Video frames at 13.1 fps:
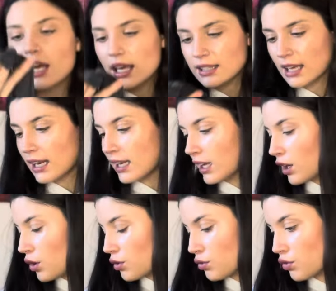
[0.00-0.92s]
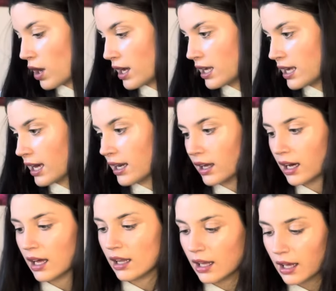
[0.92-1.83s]
It's kind of like a grey kind of
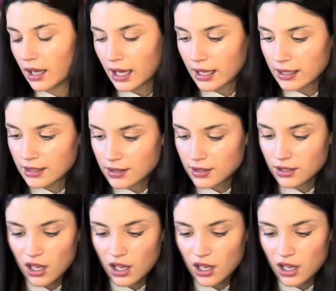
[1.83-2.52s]
colour, and